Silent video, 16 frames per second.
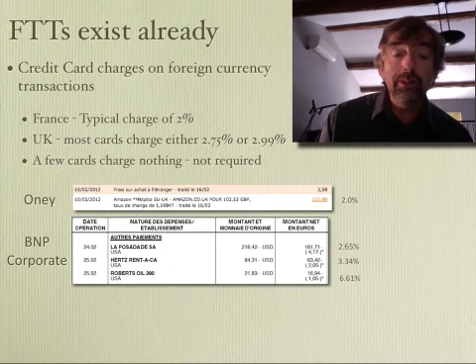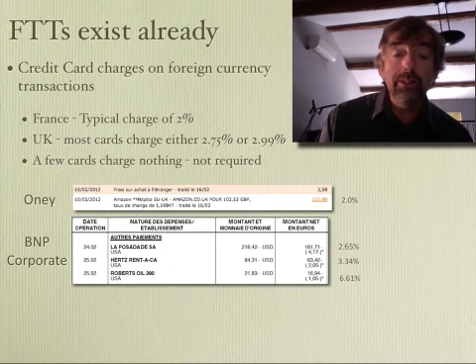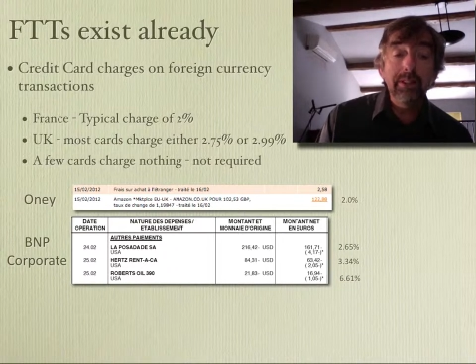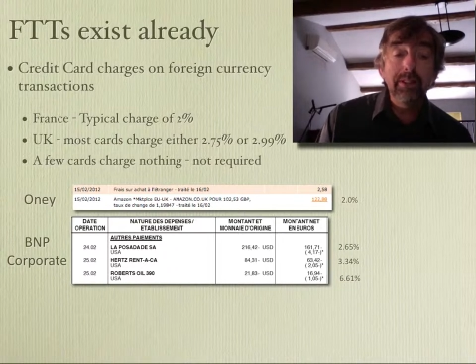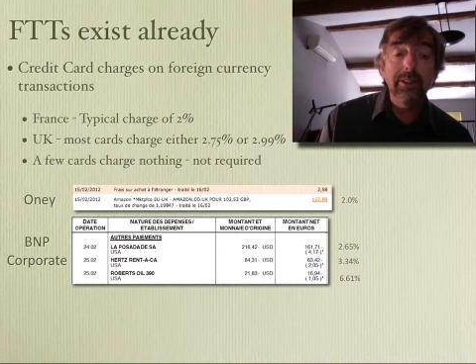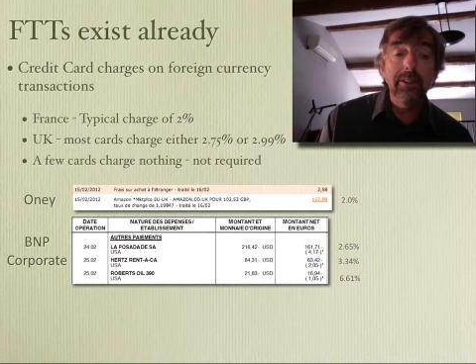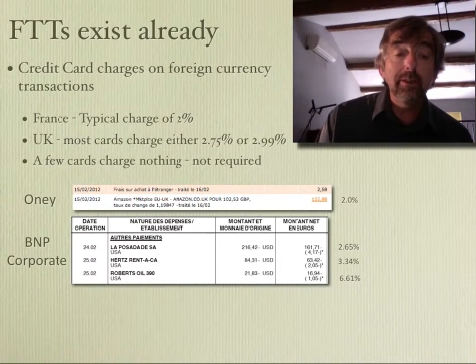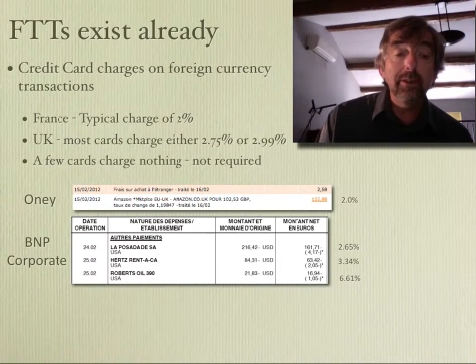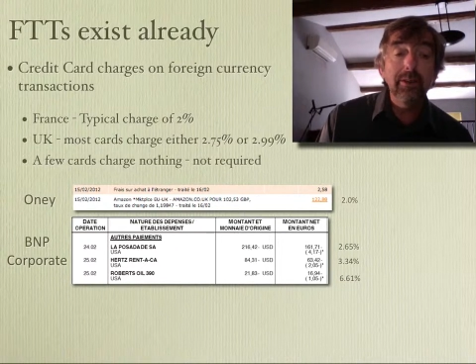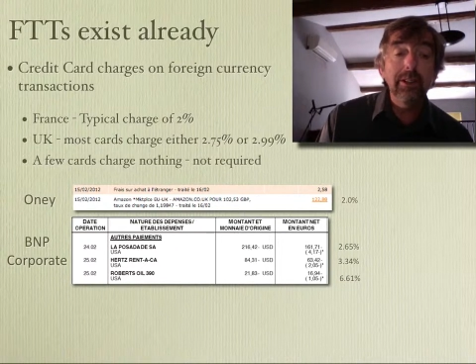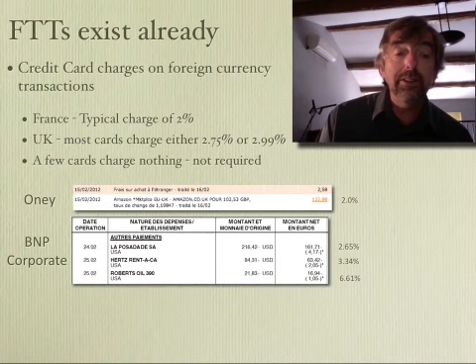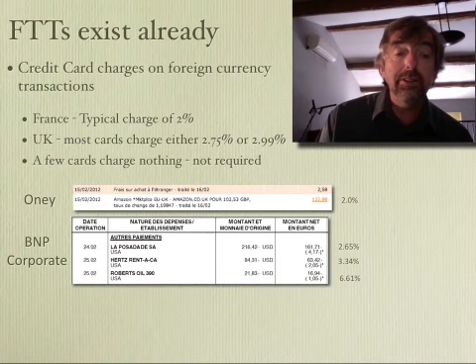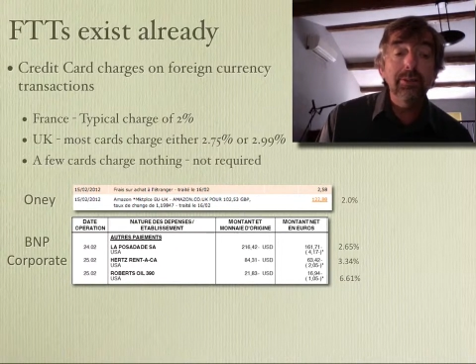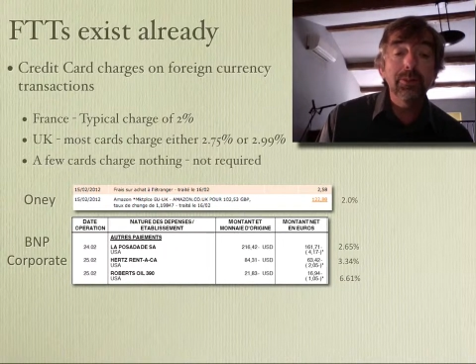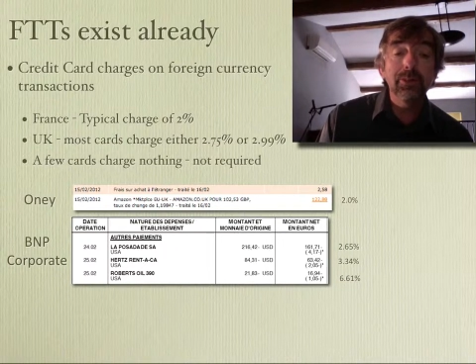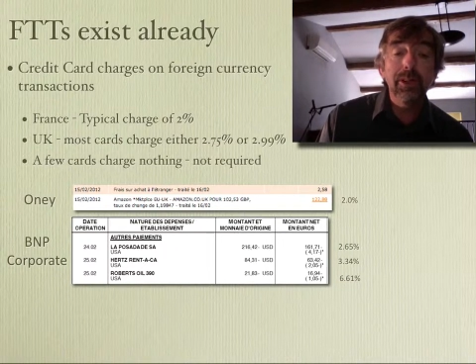These
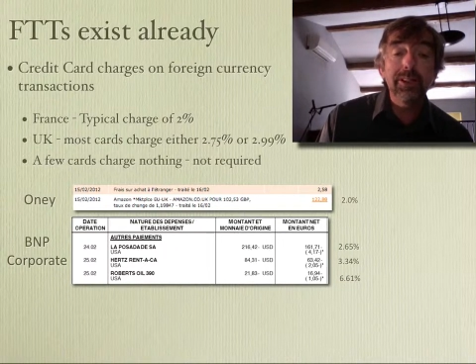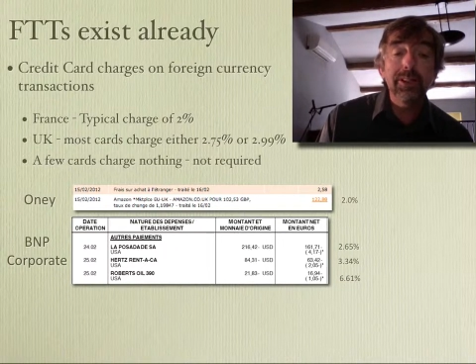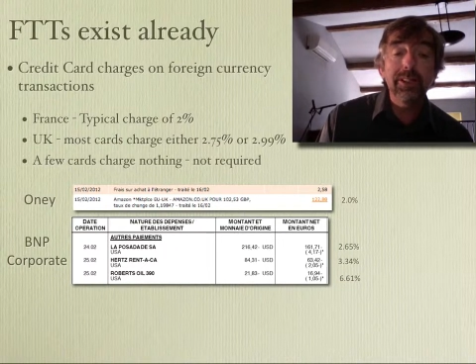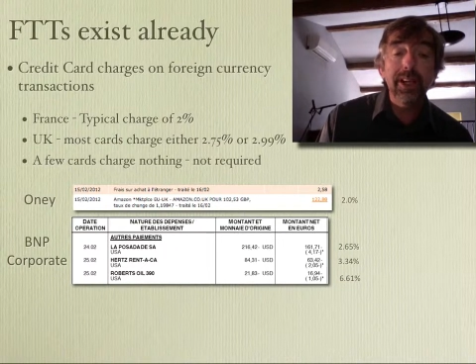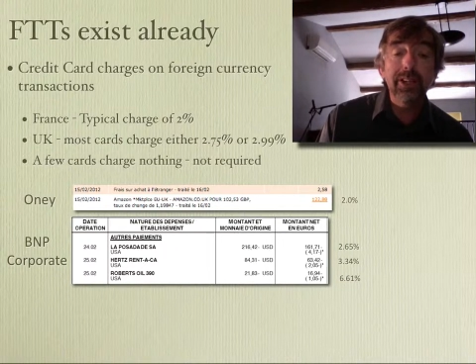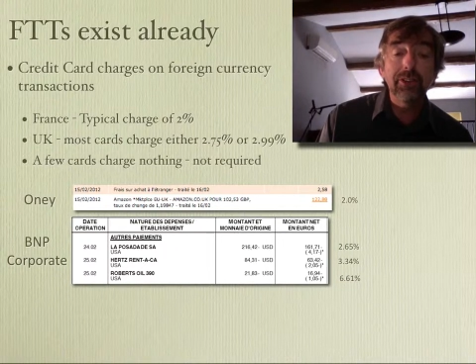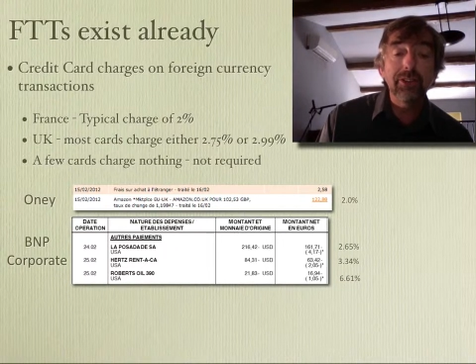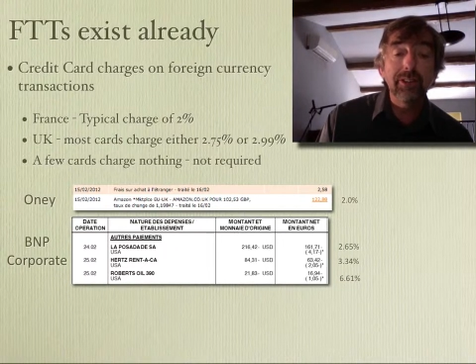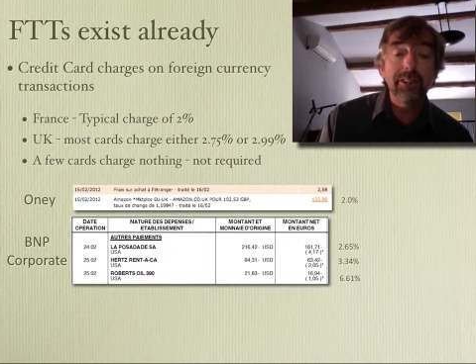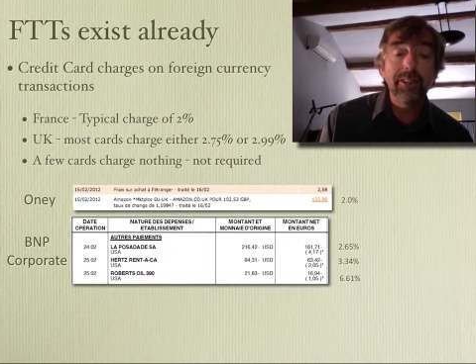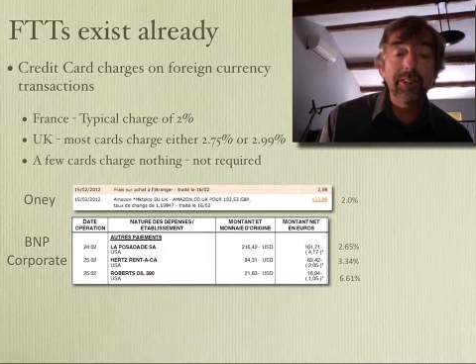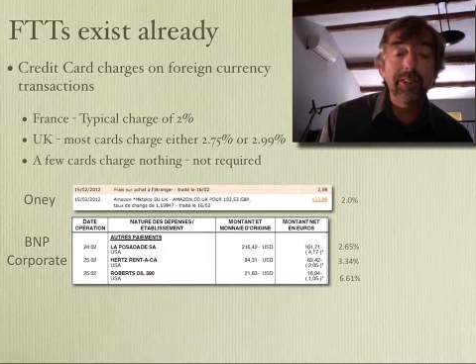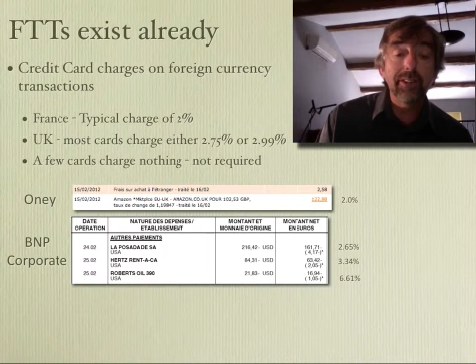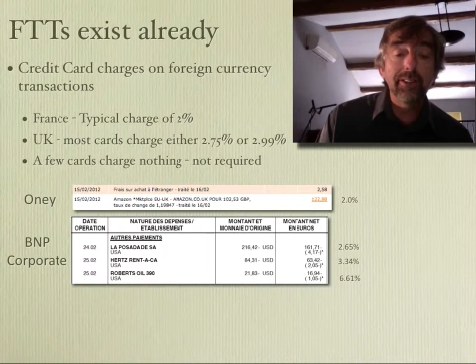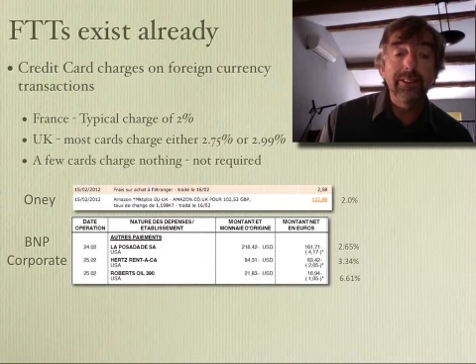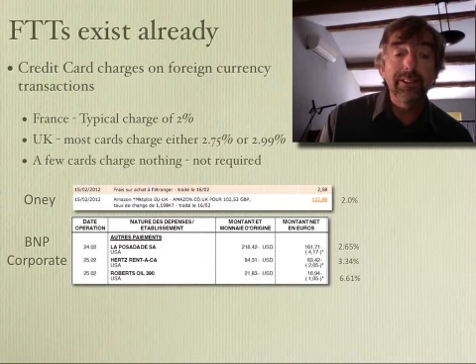are some transactions I
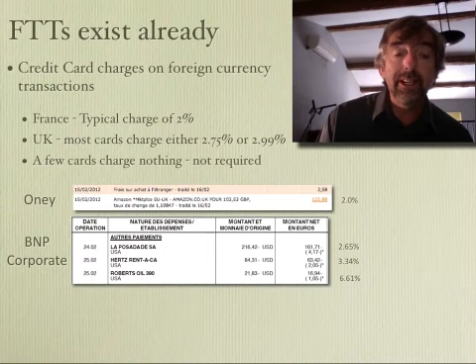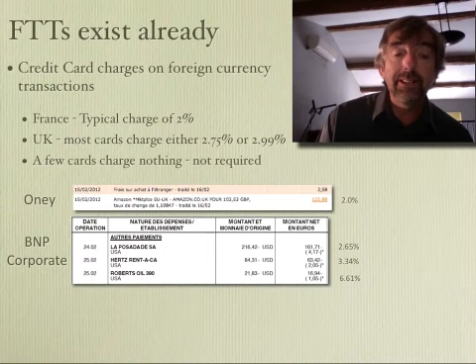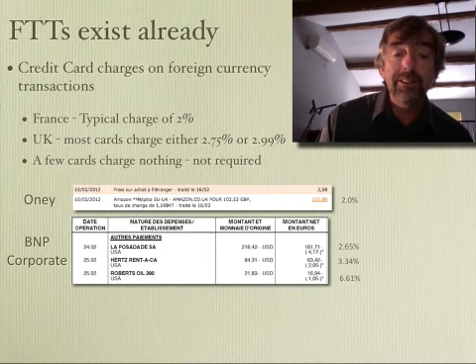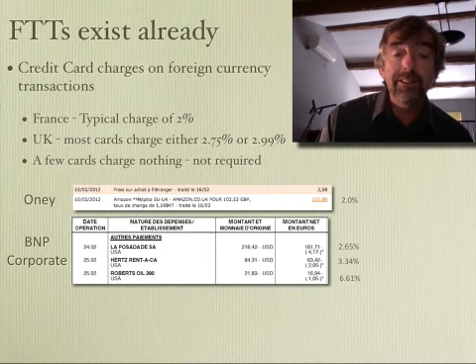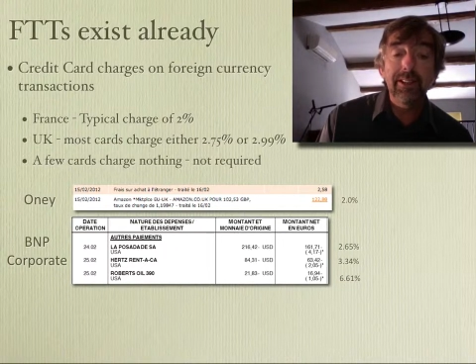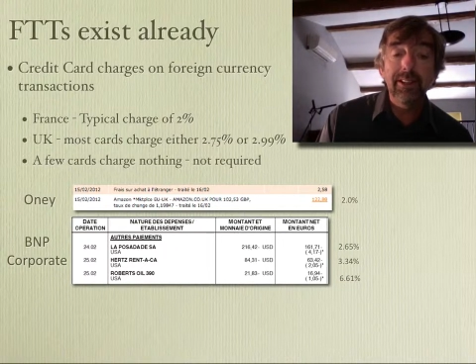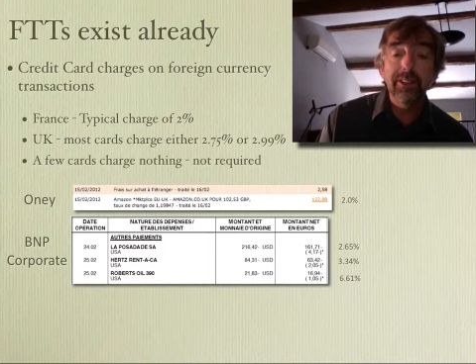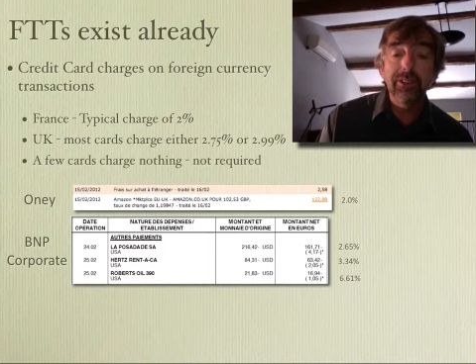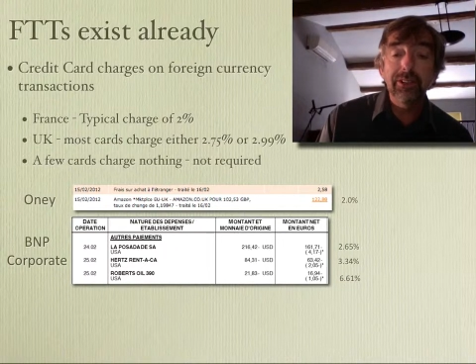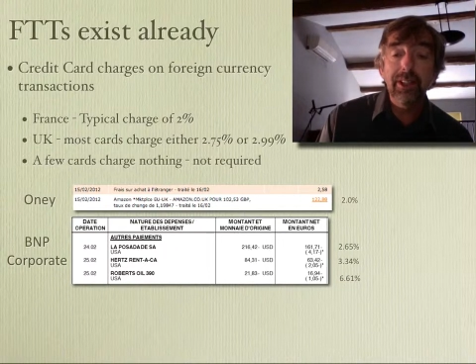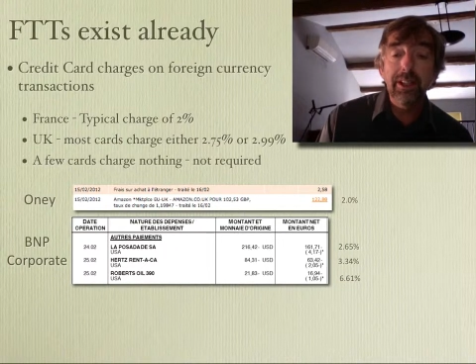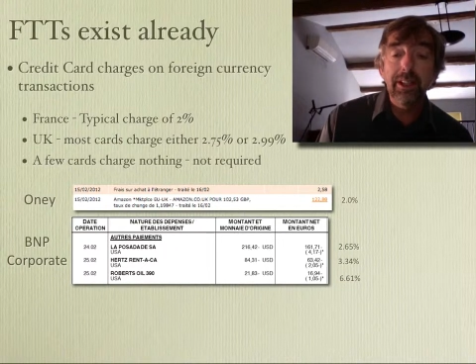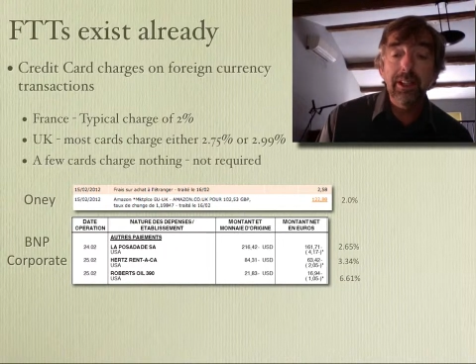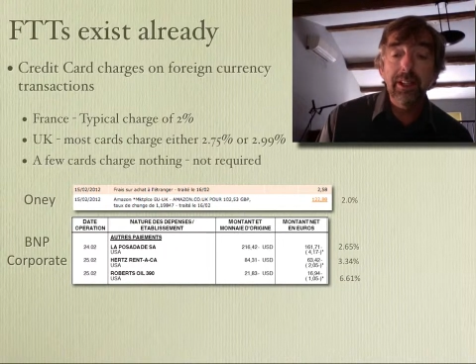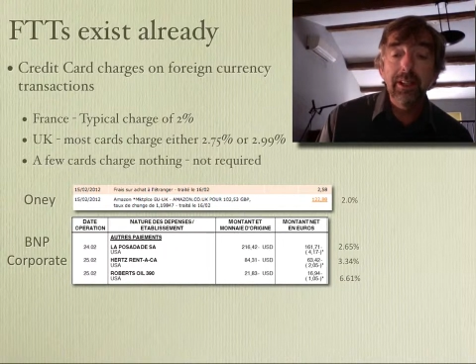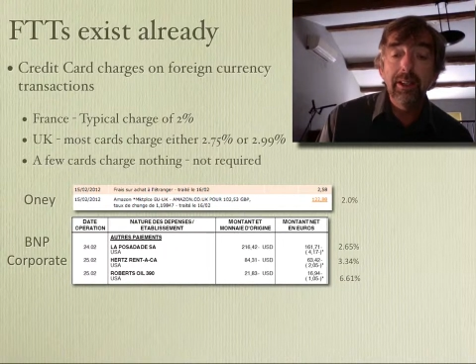did in the States last
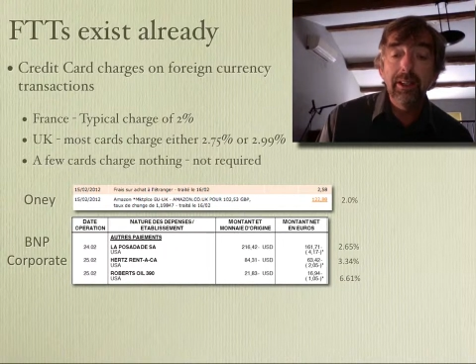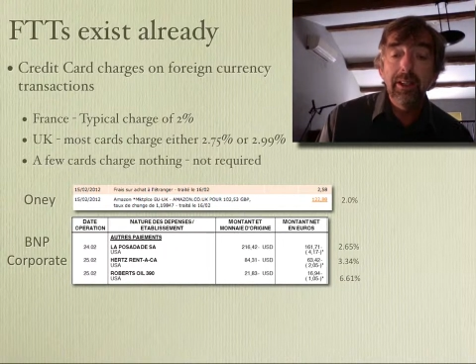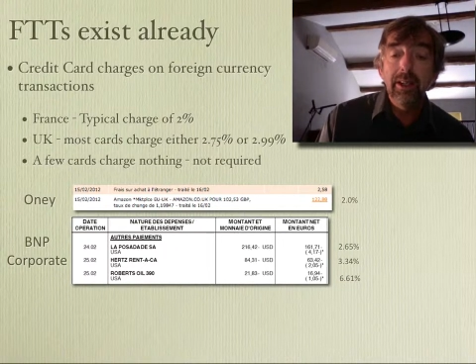year.